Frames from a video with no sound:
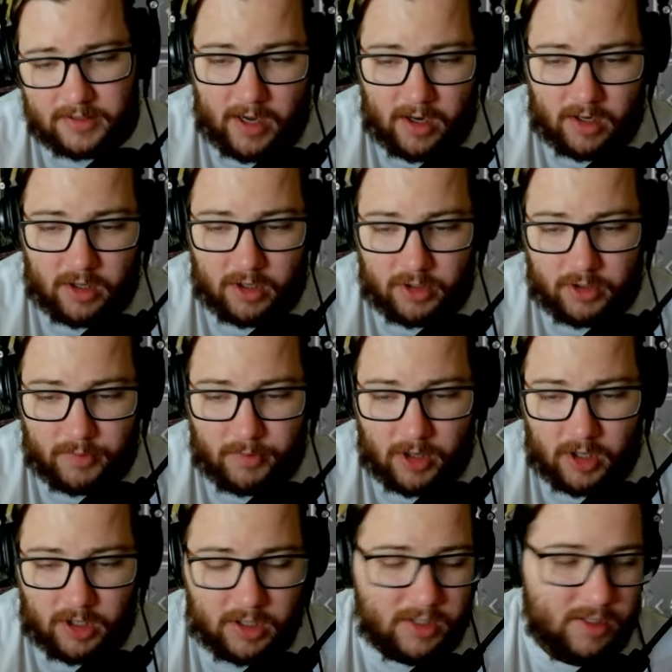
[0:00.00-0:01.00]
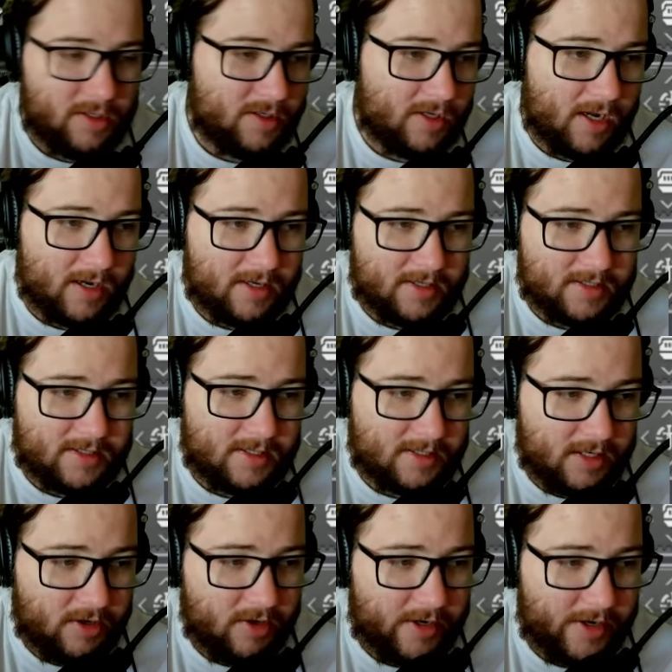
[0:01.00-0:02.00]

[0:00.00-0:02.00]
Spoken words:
100 mark. Not necessary.